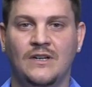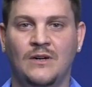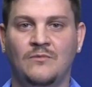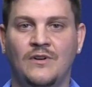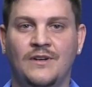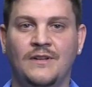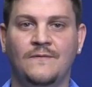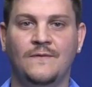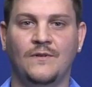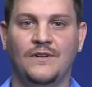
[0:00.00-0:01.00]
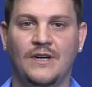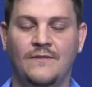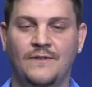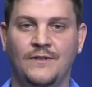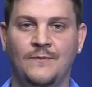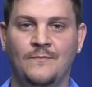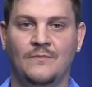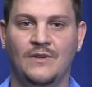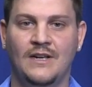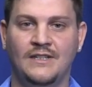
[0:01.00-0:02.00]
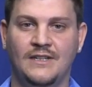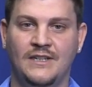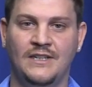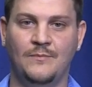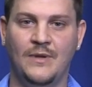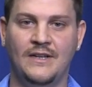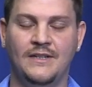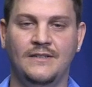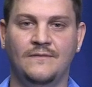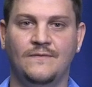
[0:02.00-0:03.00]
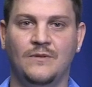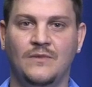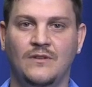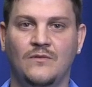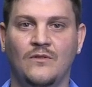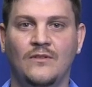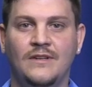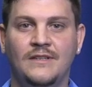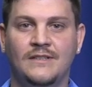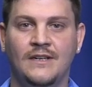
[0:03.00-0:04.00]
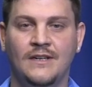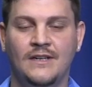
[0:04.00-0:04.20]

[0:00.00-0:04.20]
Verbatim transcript: I'm running for governor as an independent from the Orleans